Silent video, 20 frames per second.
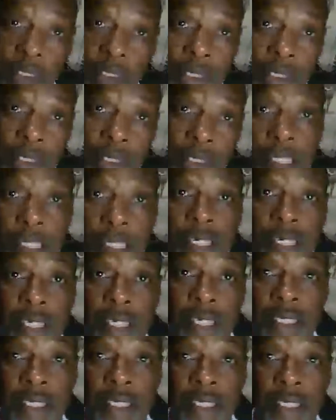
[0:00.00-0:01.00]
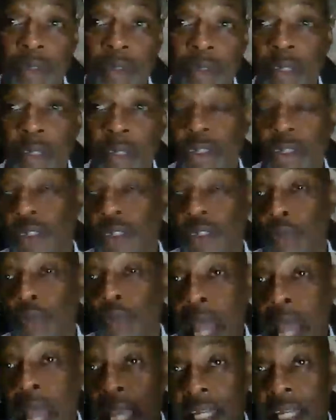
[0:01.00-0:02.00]
because years
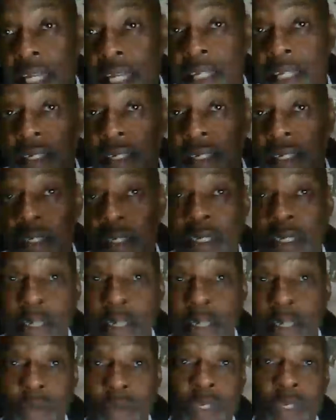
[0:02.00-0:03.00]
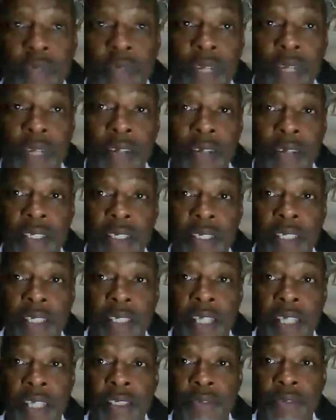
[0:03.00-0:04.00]
back they was giving out
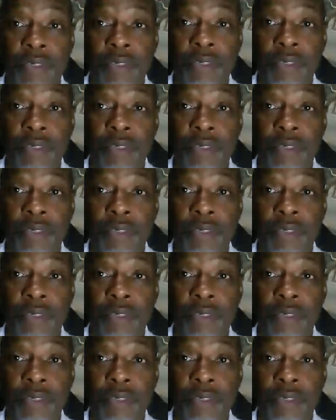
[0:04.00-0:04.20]
injections for